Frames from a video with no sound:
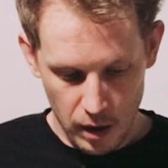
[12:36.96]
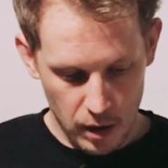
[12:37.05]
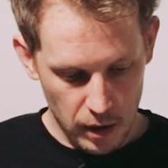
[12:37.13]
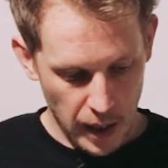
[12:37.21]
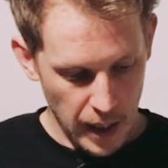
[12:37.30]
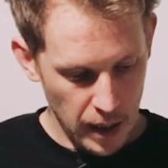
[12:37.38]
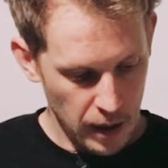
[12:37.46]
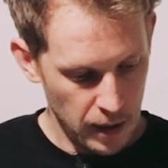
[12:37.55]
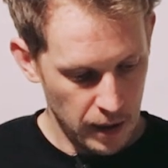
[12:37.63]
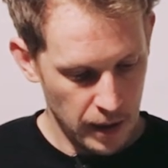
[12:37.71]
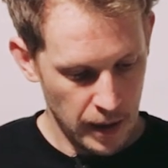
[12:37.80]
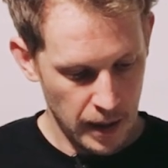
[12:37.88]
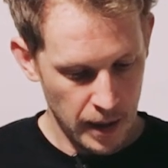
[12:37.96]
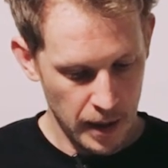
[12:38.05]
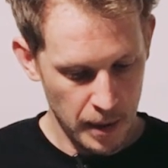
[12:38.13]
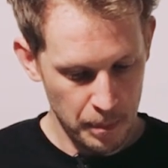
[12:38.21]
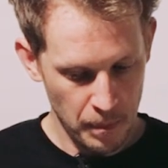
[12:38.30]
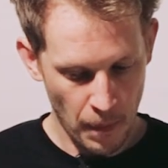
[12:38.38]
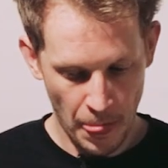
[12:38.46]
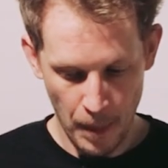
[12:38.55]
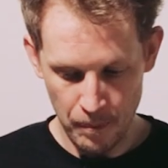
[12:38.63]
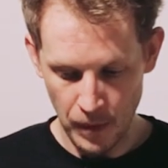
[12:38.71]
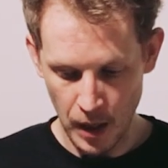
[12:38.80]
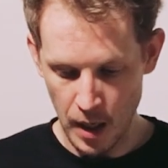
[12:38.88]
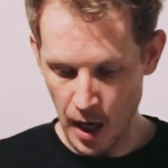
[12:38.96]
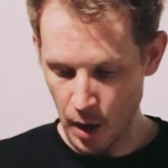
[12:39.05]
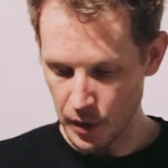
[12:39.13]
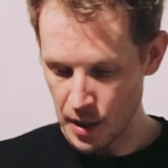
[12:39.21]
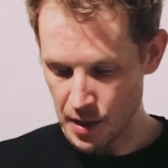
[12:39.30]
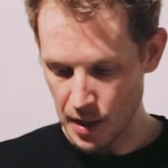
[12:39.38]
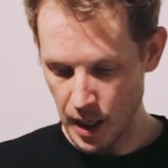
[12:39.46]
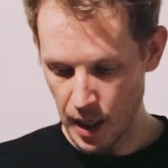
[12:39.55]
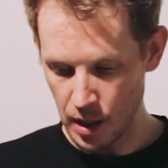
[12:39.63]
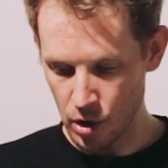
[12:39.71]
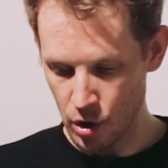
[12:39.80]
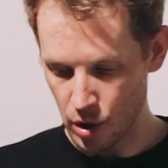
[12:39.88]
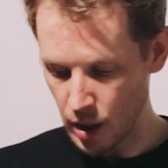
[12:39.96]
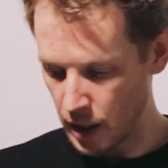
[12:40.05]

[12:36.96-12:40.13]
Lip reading: Okay, now at this stage